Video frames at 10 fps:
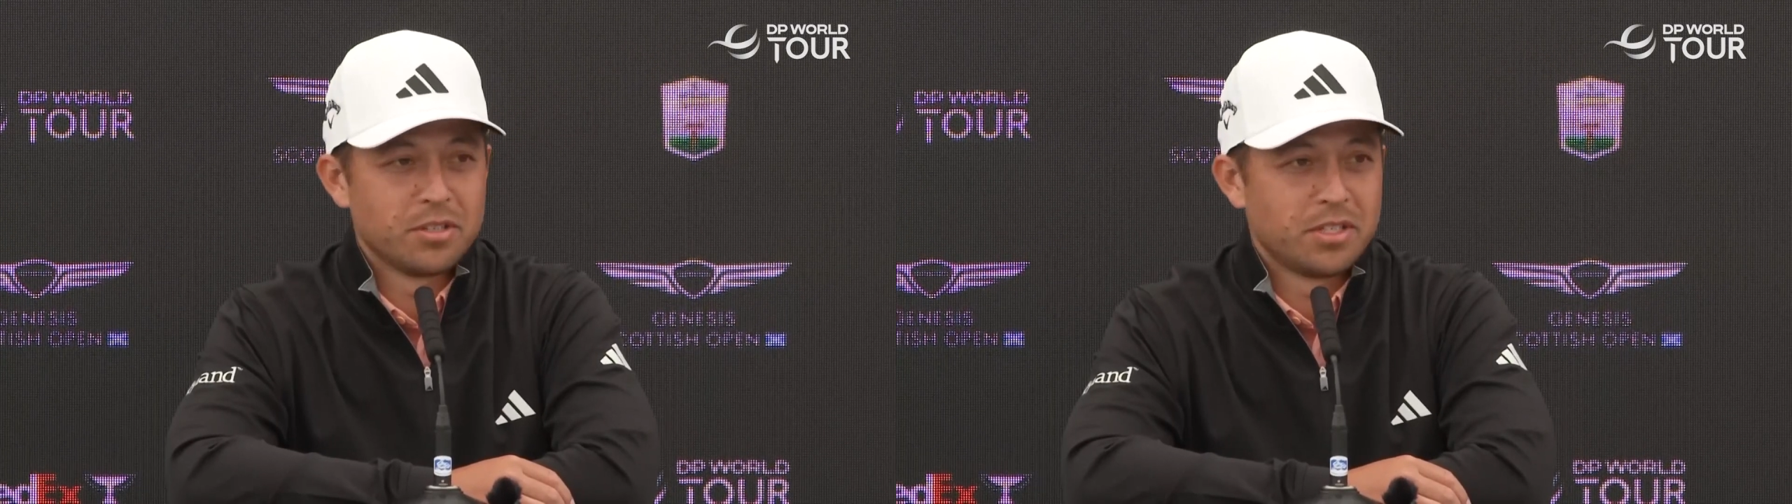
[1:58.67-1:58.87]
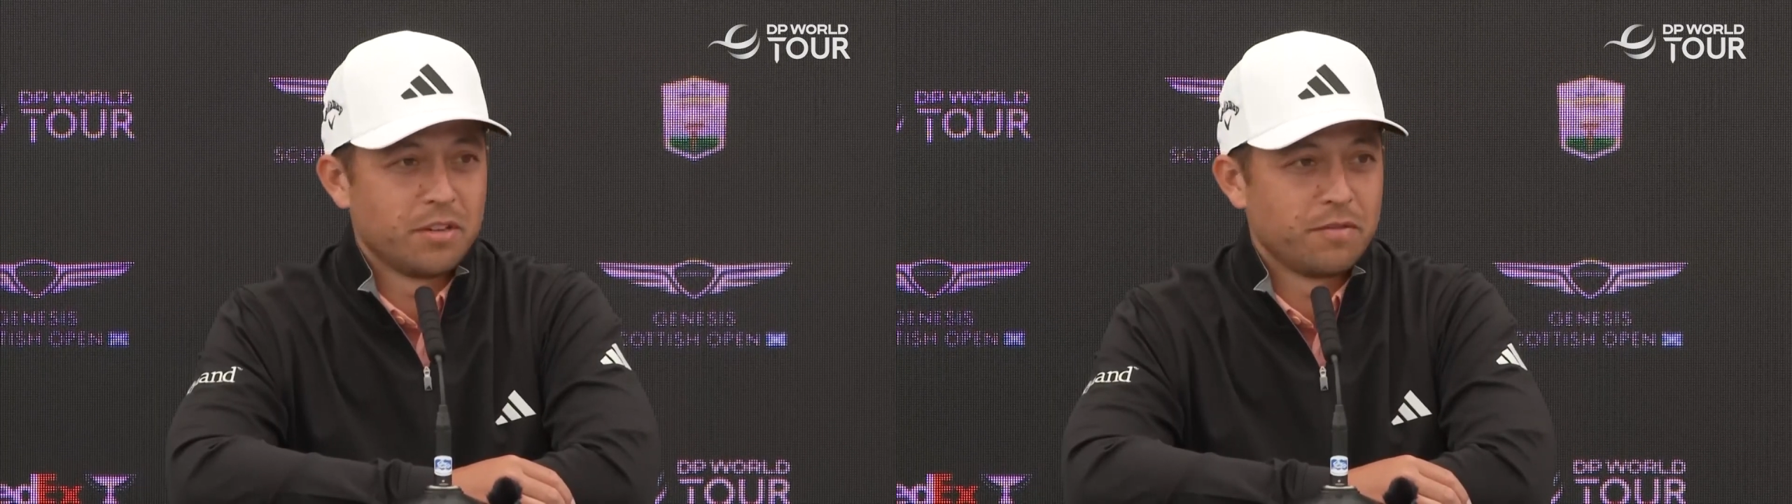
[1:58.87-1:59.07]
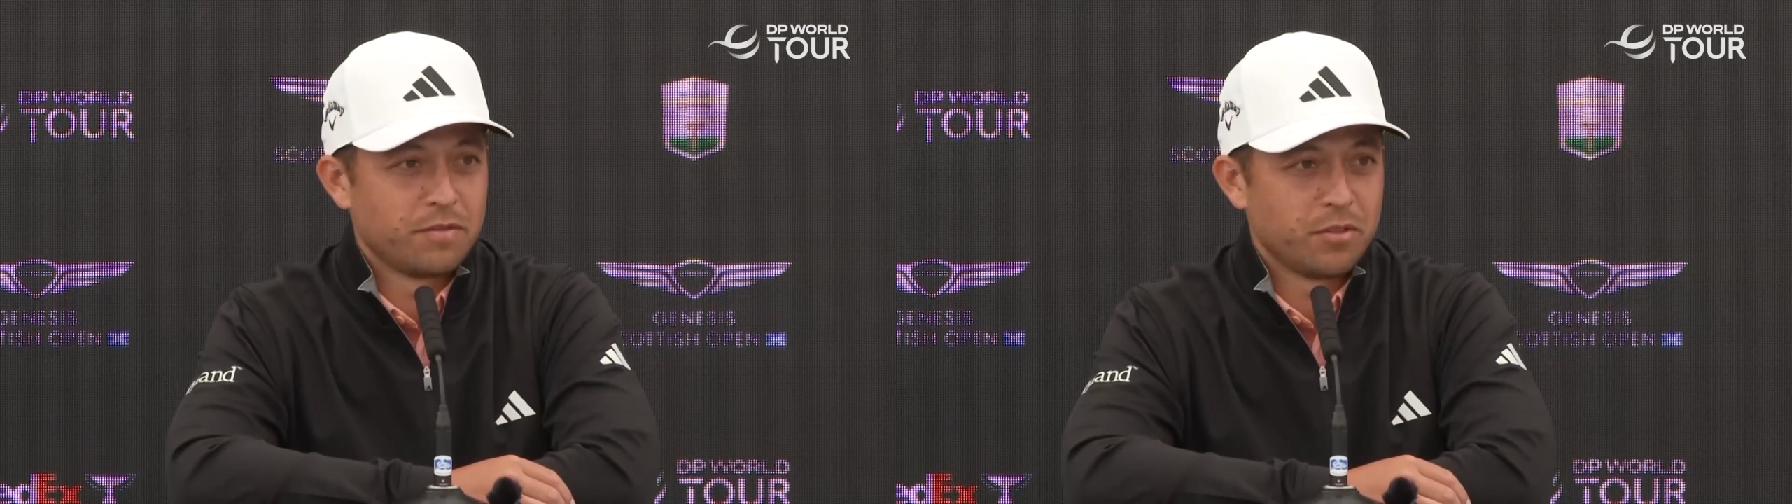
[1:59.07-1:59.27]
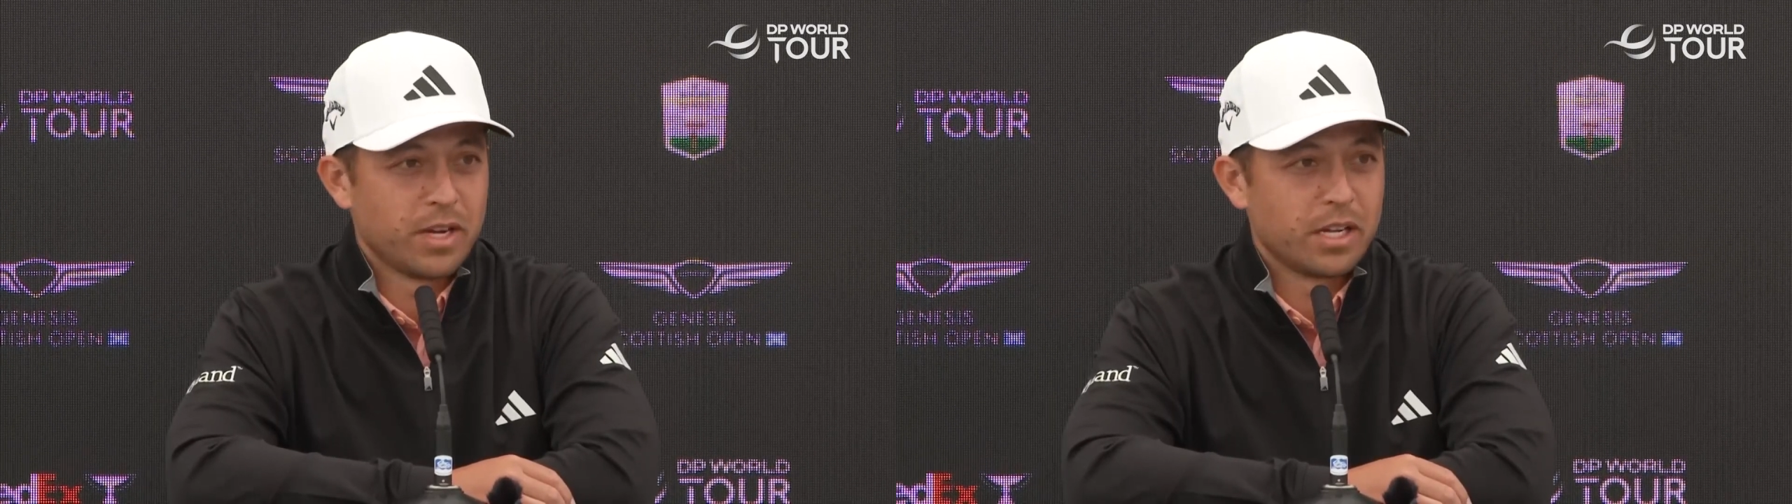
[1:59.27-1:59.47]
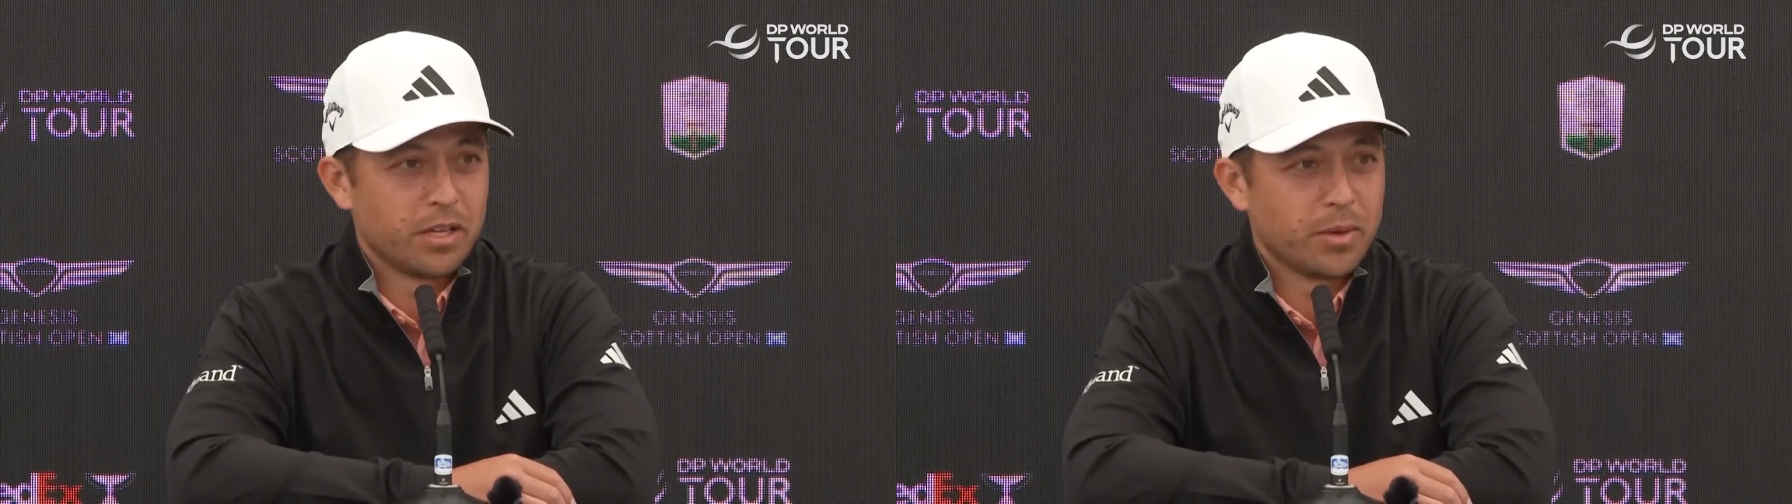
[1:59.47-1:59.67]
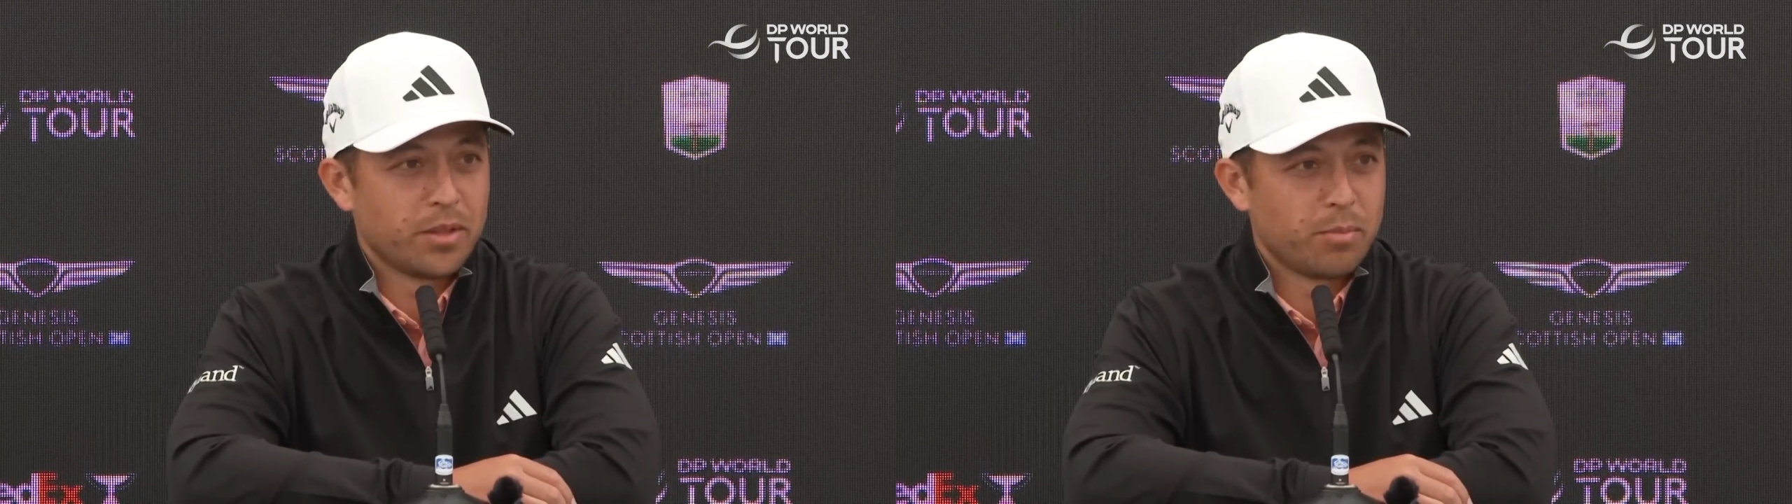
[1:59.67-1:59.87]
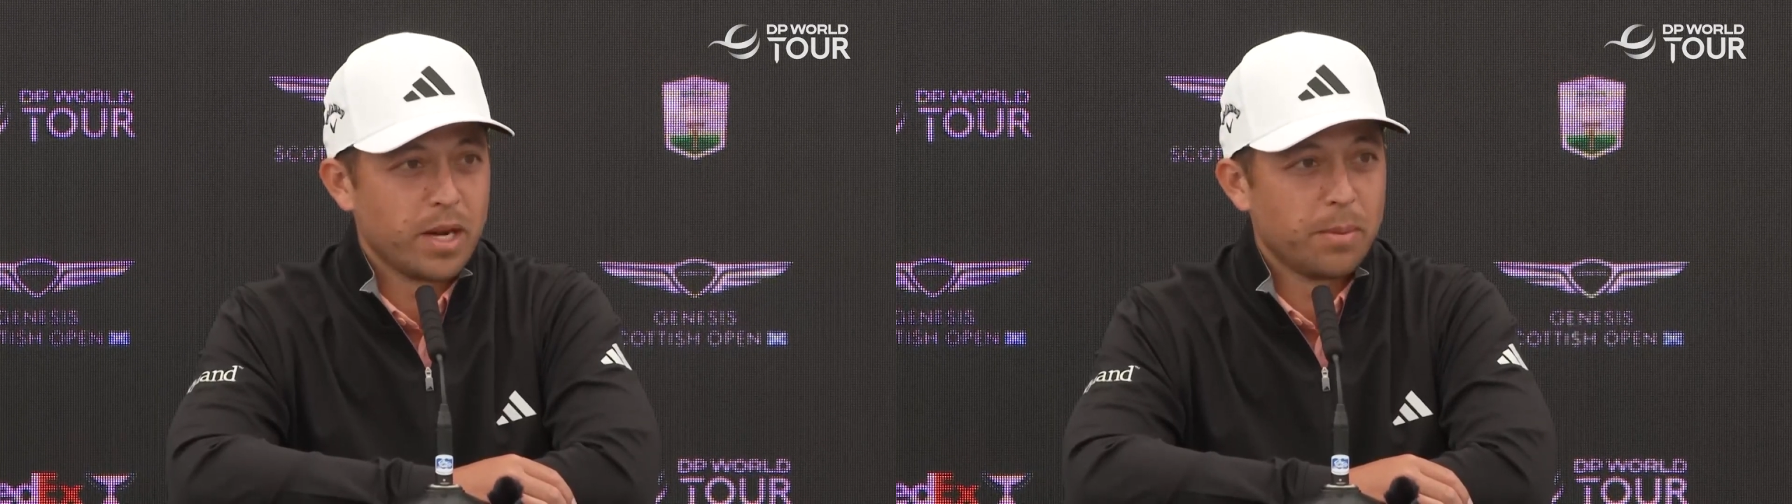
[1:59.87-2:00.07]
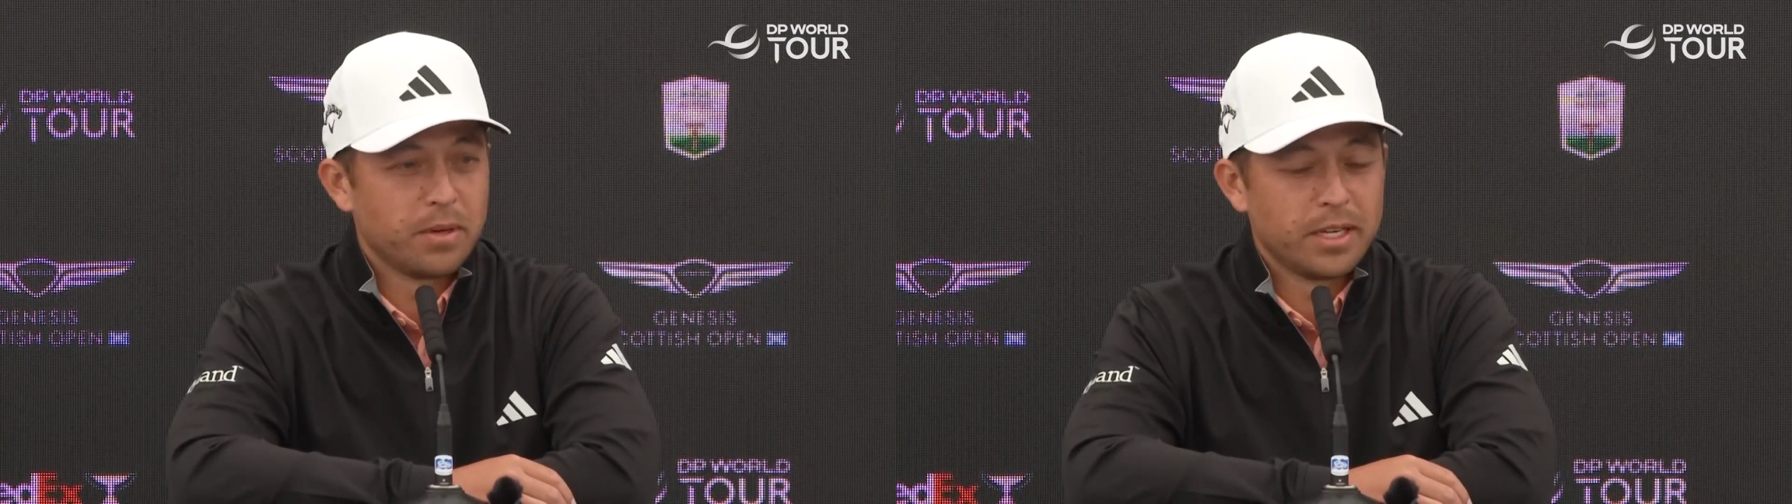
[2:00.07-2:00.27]
yourself correctly around the
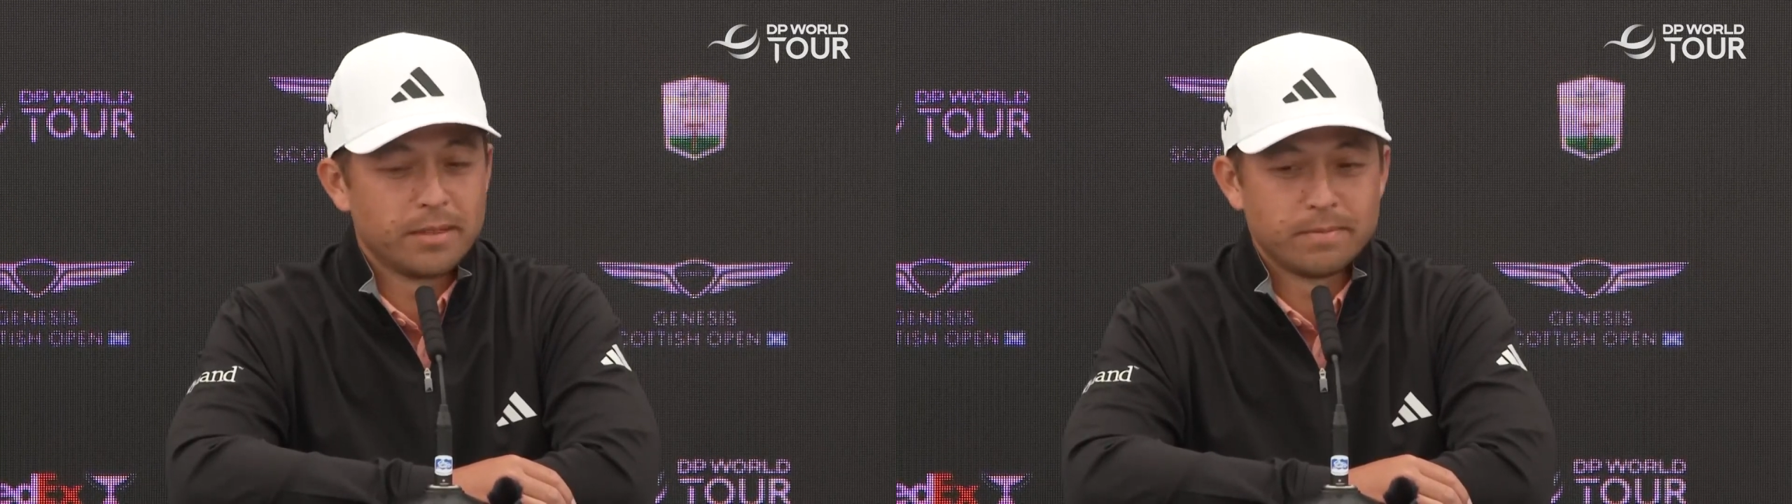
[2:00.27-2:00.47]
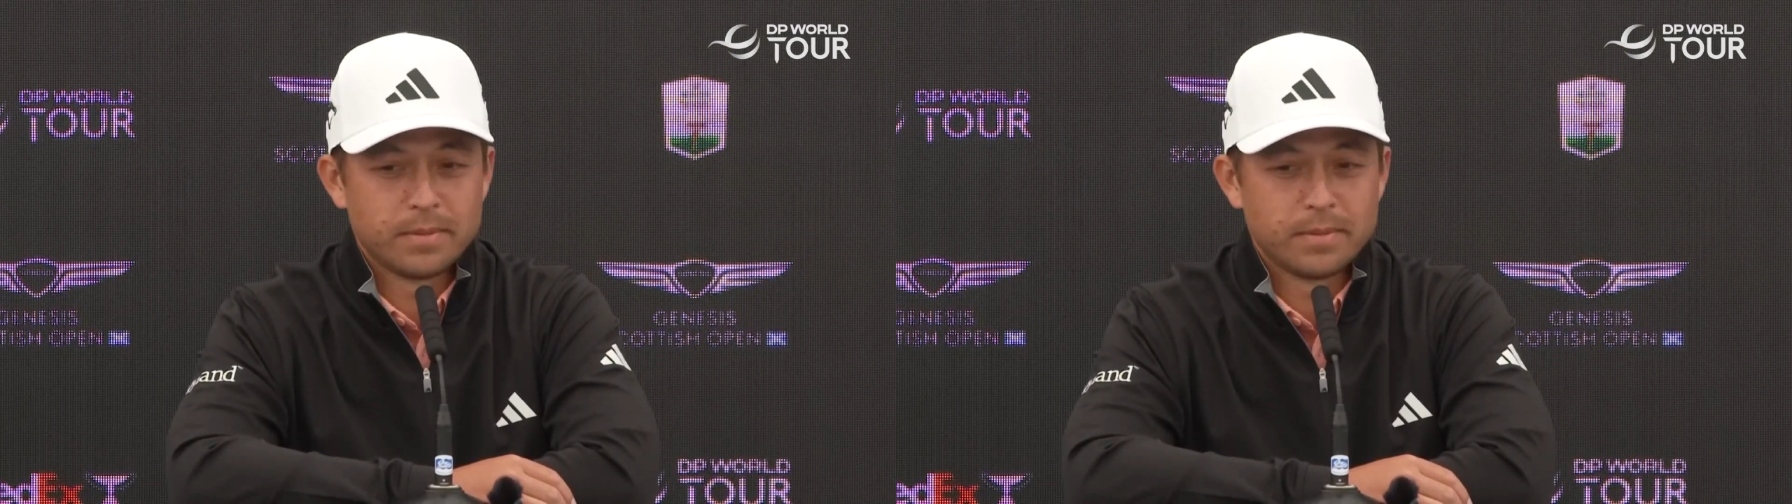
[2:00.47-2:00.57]
property.